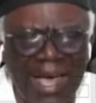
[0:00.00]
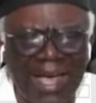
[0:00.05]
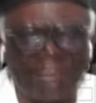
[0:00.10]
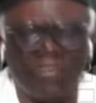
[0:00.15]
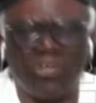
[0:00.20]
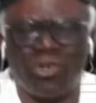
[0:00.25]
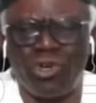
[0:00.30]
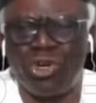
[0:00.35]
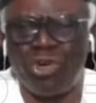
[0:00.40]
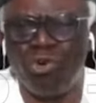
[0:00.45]

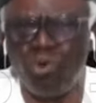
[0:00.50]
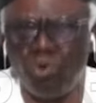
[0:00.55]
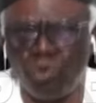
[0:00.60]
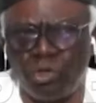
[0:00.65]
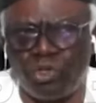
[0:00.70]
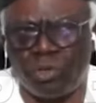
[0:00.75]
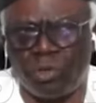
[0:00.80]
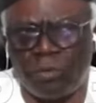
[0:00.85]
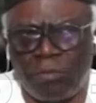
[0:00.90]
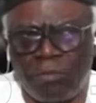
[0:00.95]
get to the
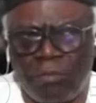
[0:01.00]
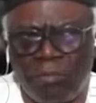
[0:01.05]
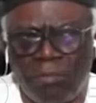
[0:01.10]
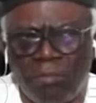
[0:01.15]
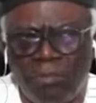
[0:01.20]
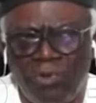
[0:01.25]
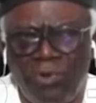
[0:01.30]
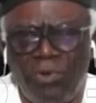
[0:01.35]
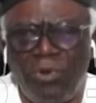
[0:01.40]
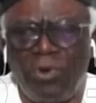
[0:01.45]
root
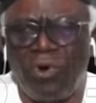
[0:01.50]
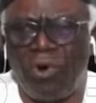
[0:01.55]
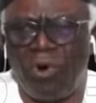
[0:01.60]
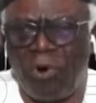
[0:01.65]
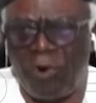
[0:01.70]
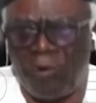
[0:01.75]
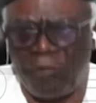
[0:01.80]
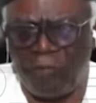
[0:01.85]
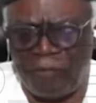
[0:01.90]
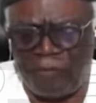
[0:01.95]

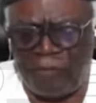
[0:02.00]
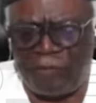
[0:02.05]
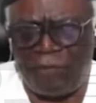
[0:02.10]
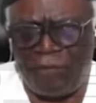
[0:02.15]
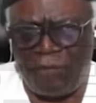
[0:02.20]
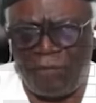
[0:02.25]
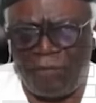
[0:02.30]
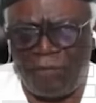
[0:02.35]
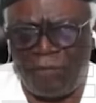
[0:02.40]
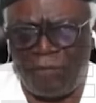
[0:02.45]

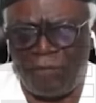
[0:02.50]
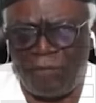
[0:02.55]
of